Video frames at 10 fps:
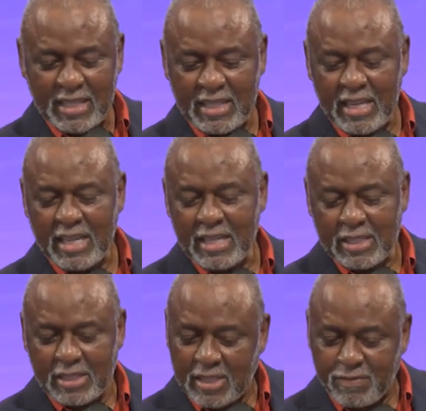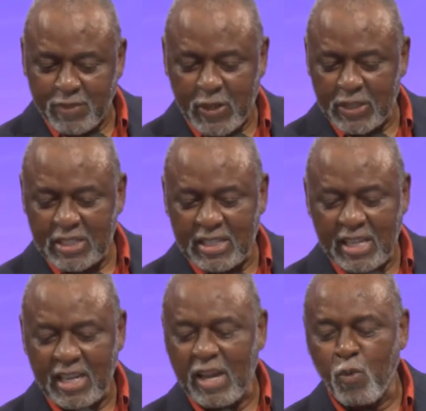there's a verse in
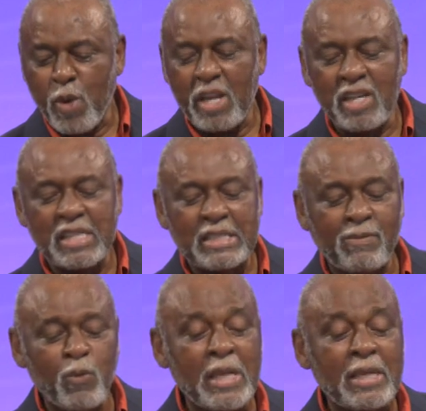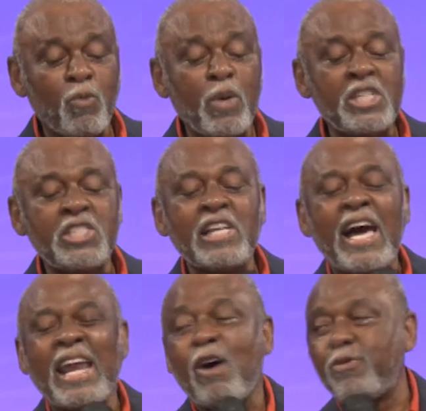there that we love, we, we
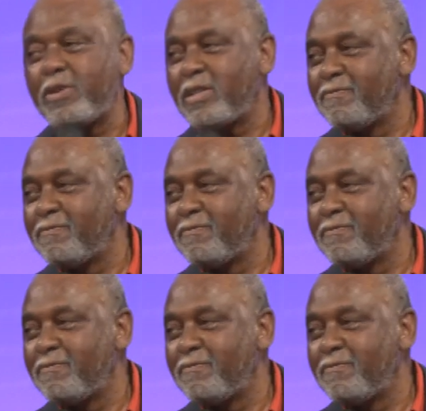shout off it.